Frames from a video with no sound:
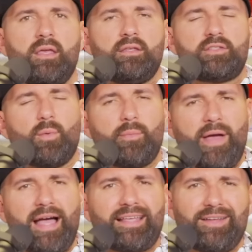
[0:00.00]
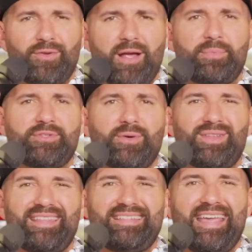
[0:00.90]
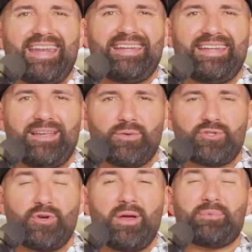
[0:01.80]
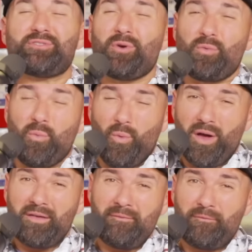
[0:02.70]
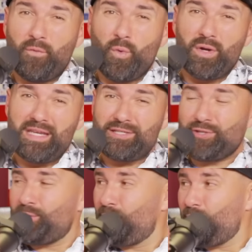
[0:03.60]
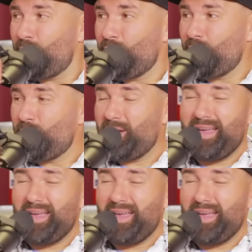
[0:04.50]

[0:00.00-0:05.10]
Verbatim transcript: So we're back. Another episode of the Dan and Ninko Show, episode 142.